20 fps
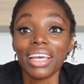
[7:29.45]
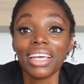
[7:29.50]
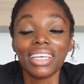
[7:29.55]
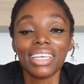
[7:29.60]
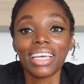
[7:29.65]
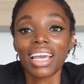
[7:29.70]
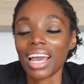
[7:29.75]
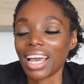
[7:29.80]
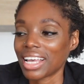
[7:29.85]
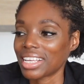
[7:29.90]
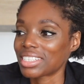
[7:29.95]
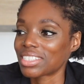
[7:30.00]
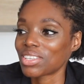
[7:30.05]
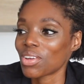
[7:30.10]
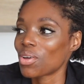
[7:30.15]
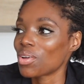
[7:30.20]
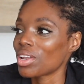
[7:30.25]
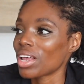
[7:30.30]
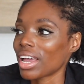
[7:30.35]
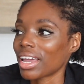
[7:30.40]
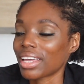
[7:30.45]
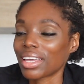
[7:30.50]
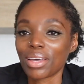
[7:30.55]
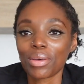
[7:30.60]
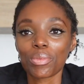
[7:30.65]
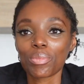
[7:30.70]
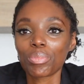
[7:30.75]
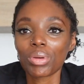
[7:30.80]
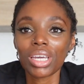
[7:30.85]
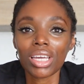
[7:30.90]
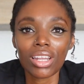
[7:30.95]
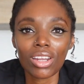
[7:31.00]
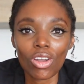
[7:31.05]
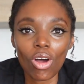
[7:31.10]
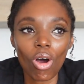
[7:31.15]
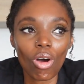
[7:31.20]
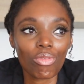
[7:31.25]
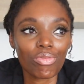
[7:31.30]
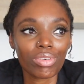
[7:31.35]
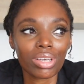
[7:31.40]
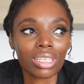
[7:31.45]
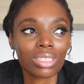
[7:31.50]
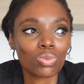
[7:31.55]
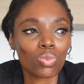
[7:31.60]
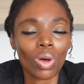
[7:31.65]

Yeah, so like being in an office,